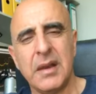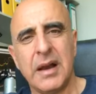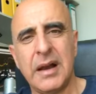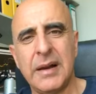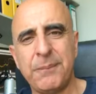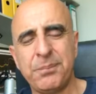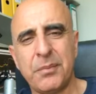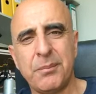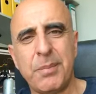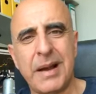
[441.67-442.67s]
Uh,
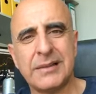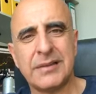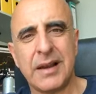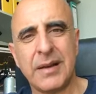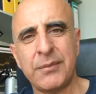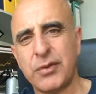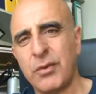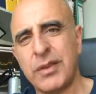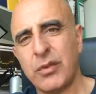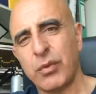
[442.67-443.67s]
but uh, so it